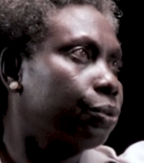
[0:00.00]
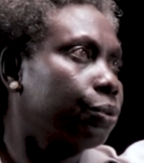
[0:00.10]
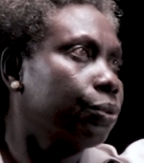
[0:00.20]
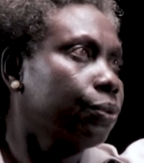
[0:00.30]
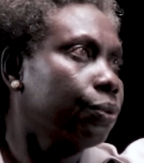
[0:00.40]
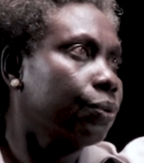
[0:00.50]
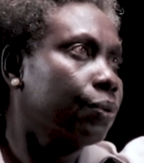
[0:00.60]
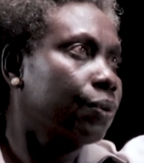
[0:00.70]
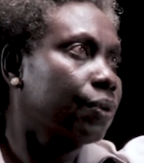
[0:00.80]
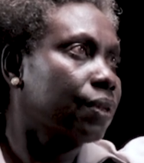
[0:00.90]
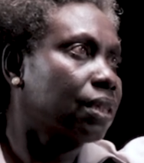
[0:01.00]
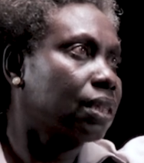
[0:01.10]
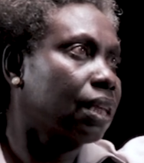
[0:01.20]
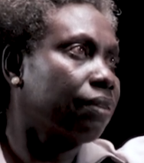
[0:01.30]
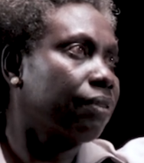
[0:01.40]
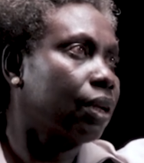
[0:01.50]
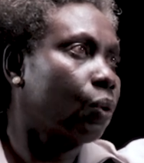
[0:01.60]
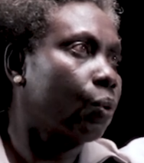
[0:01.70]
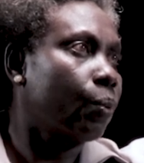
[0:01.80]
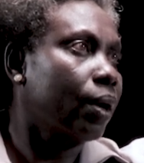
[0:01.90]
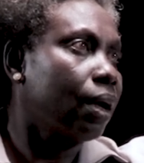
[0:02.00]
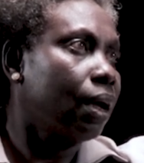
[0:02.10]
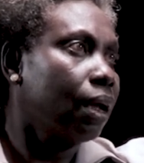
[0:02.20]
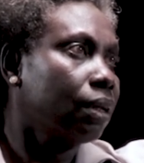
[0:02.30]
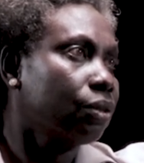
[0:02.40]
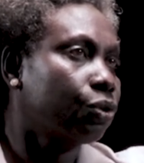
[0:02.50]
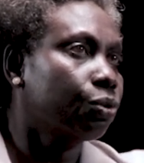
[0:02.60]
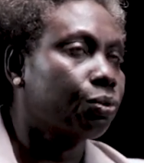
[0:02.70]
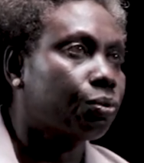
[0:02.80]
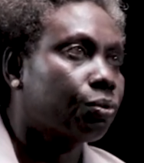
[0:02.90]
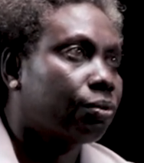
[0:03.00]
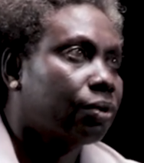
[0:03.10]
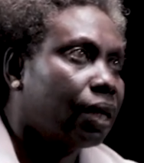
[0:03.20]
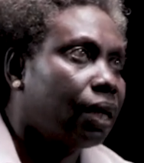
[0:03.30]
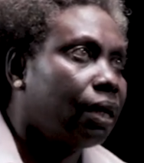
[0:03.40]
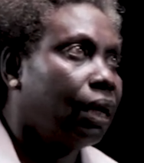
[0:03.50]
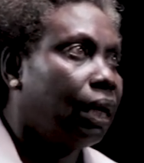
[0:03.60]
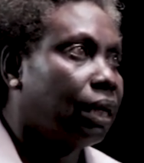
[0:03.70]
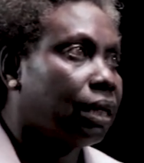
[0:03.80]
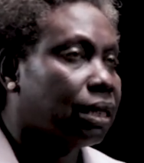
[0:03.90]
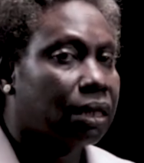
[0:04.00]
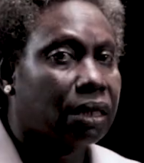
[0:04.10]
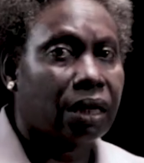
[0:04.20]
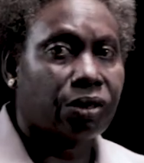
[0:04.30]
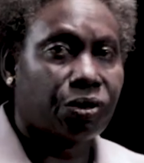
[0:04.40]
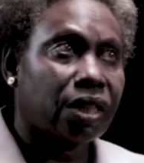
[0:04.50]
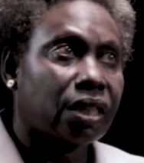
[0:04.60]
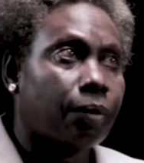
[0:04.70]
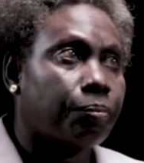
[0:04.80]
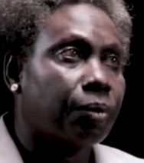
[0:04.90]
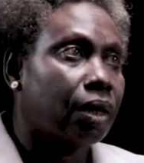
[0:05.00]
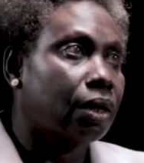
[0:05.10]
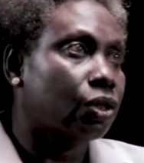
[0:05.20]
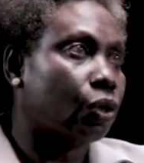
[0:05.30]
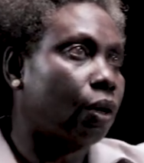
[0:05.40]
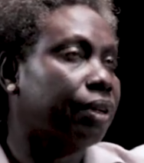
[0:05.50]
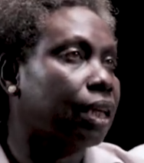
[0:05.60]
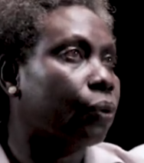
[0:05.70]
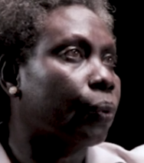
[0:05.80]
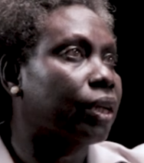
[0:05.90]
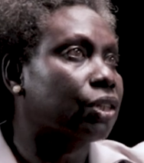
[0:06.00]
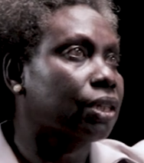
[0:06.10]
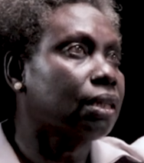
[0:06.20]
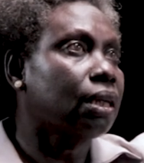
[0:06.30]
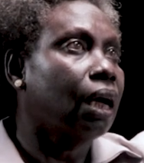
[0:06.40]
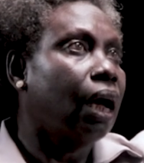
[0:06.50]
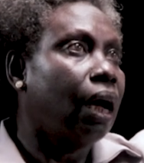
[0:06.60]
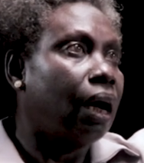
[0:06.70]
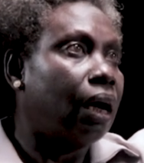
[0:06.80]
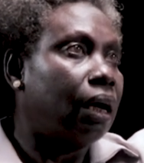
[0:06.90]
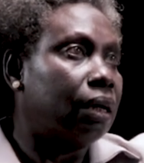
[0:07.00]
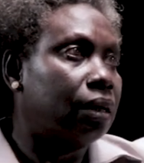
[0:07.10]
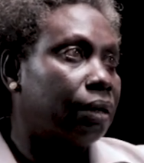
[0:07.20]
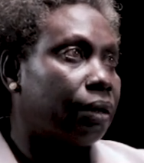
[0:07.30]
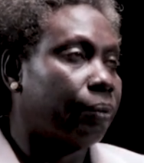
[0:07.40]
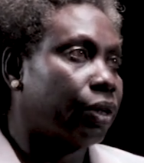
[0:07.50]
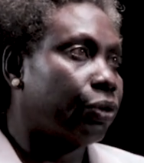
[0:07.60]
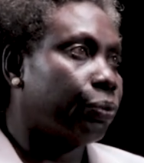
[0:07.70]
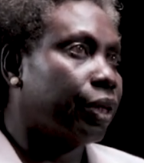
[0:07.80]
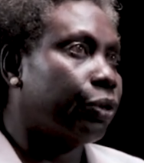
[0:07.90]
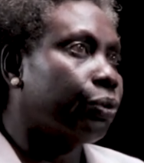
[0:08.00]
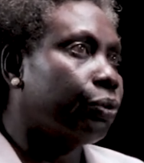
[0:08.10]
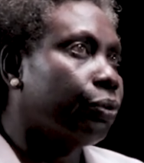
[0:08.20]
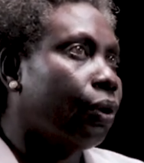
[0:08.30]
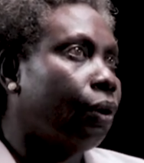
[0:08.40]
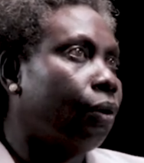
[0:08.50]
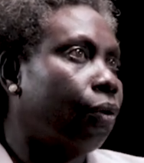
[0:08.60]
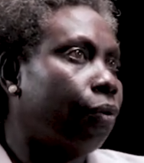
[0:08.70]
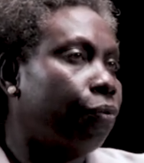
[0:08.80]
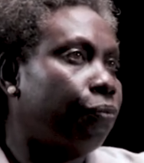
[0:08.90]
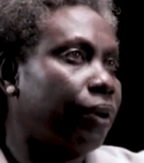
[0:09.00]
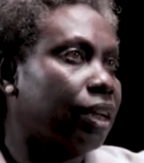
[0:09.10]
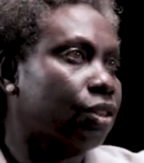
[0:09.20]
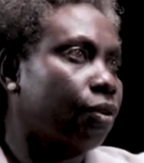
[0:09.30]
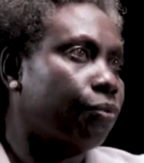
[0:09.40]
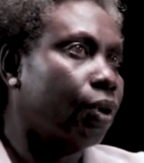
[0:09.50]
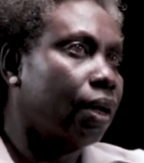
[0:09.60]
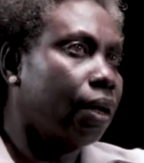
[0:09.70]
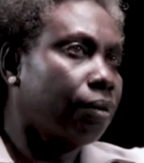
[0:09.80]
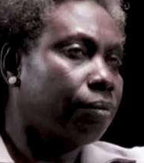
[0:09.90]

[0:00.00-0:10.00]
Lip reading: to 7 over 2. Okay, this is a 3-step solving equation. What do we do? First of all,